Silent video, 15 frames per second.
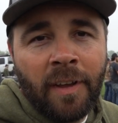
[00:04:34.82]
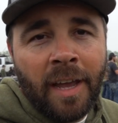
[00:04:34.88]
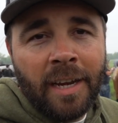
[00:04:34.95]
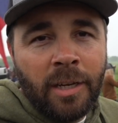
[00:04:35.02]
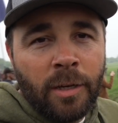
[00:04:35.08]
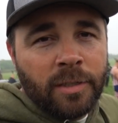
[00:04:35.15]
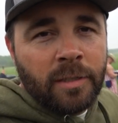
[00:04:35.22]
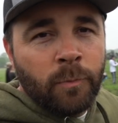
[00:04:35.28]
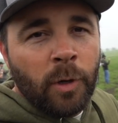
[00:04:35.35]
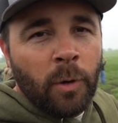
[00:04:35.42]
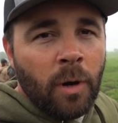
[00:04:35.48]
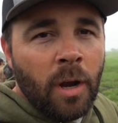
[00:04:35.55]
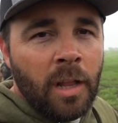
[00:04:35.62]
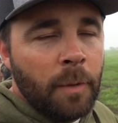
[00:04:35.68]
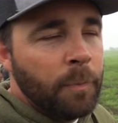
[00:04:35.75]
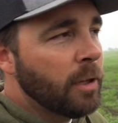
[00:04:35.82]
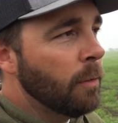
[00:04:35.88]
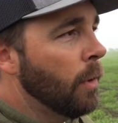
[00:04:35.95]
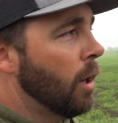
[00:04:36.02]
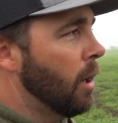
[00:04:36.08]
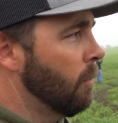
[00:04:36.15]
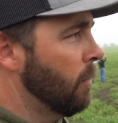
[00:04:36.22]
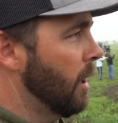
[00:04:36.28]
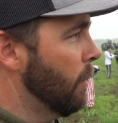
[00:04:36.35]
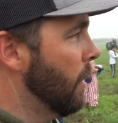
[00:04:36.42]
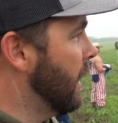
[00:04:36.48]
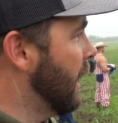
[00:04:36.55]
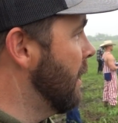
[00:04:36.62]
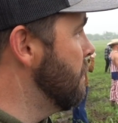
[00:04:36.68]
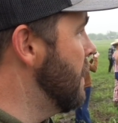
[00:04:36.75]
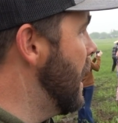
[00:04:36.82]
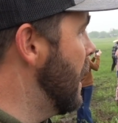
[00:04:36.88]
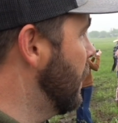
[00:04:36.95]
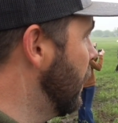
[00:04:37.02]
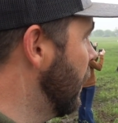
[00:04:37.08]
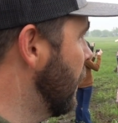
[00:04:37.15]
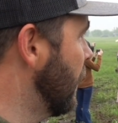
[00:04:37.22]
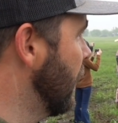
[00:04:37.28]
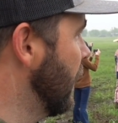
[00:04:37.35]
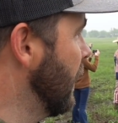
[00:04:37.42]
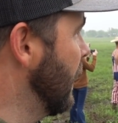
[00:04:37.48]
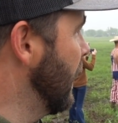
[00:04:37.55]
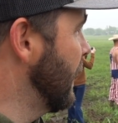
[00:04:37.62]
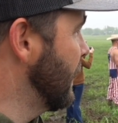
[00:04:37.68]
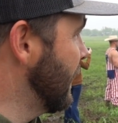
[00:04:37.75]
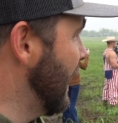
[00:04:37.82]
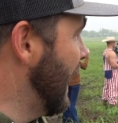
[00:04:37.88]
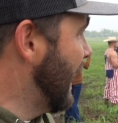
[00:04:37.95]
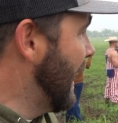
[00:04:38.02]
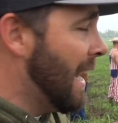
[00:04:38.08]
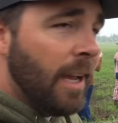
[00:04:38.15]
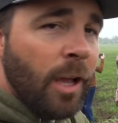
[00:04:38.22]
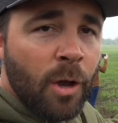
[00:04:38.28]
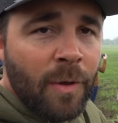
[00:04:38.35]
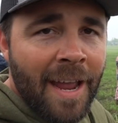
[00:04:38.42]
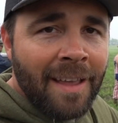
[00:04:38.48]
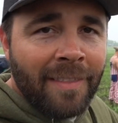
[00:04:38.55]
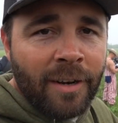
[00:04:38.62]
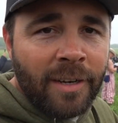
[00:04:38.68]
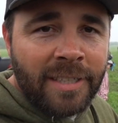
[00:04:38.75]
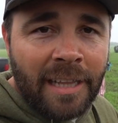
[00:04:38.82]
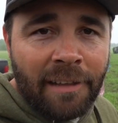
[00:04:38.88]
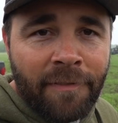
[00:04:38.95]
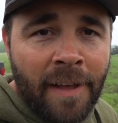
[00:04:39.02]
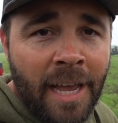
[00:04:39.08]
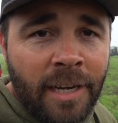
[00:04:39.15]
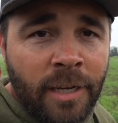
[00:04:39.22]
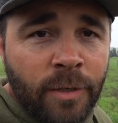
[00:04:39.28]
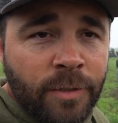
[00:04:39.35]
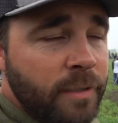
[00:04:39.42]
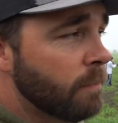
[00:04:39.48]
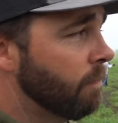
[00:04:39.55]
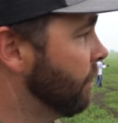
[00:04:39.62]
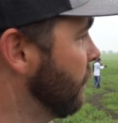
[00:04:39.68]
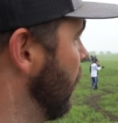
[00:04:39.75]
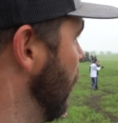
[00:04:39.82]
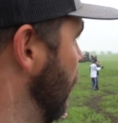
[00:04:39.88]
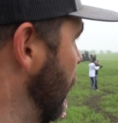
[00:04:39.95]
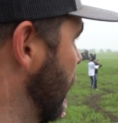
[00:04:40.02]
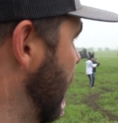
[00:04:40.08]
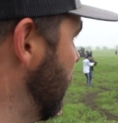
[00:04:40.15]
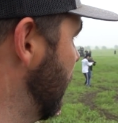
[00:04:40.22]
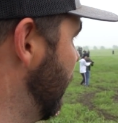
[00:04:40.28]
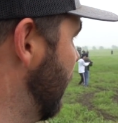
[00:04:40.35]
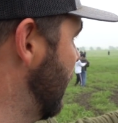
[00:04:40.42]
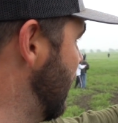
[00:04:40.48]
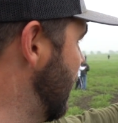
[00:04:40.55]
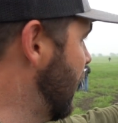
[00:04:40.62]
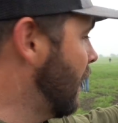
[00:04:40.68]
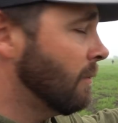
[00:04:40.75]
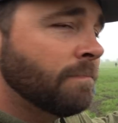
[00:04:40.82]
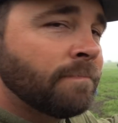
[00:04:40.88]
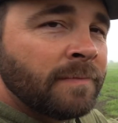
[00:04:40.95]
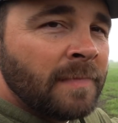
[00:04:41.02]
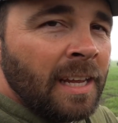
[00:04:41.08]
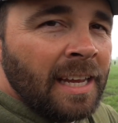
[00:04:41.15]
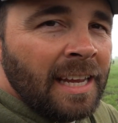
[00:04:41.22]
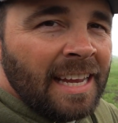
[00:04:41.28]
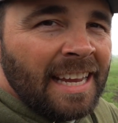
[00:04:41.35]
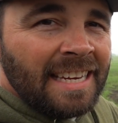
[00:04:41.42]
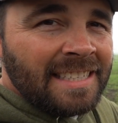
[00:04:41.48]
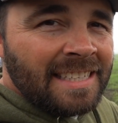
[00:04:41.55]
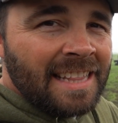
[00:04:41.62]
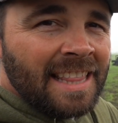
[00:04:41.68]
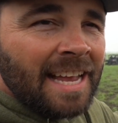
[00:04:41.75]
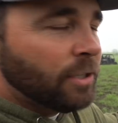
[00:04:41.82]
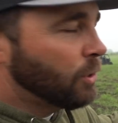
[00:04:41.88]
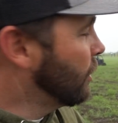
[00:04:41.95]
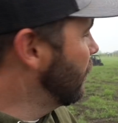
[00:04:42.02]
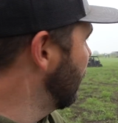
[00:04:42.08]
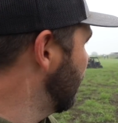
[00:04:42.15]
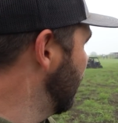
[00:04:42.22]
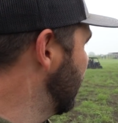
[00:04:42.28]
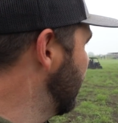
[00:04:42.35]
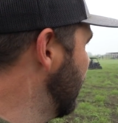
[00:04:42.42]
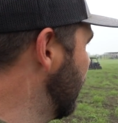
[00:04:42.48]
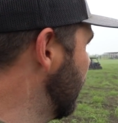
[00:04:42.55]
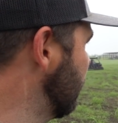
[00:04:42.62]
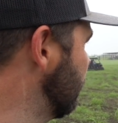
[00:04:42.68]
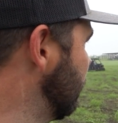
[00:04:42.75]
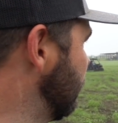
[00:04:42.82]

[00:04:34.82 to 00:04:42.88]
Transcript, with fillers: find Houston. We were all up at the barn when everybody came down here. I said, I can't go down there until I find Houston. Well, come to find out, he's in that truck right there